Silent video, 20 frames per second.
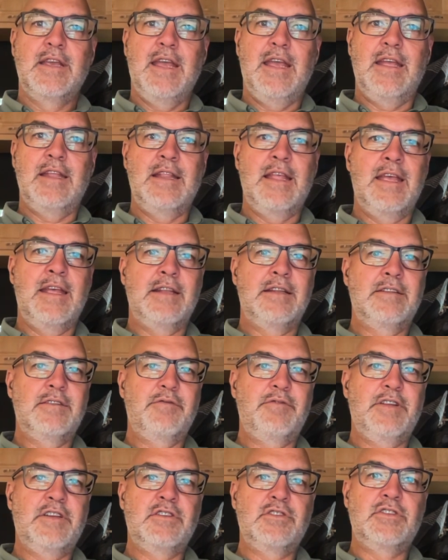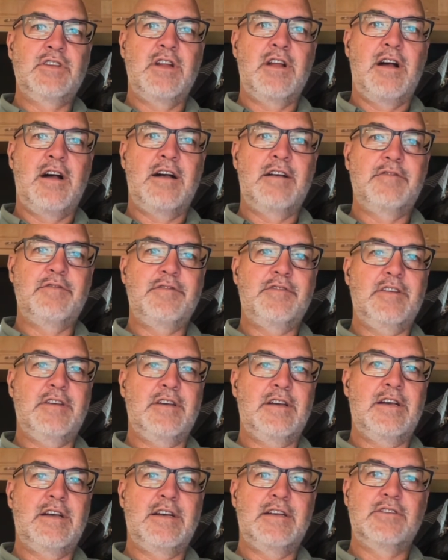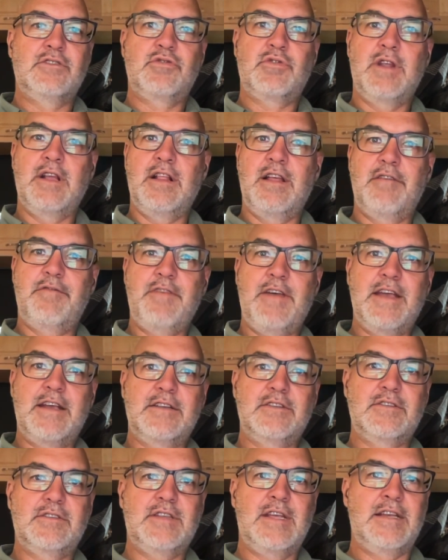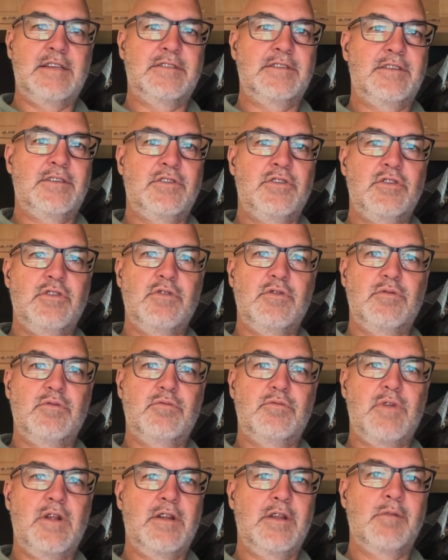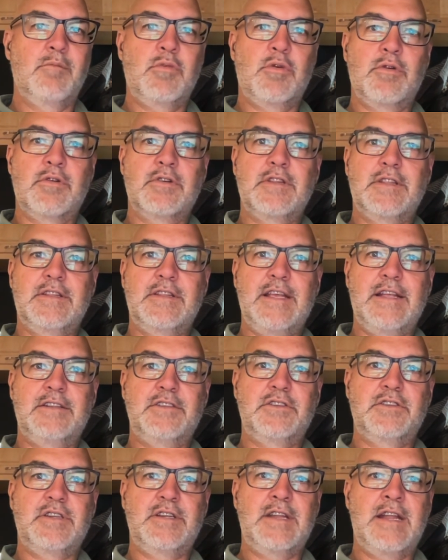And then to finish it off, Trail FX has a new running board that they just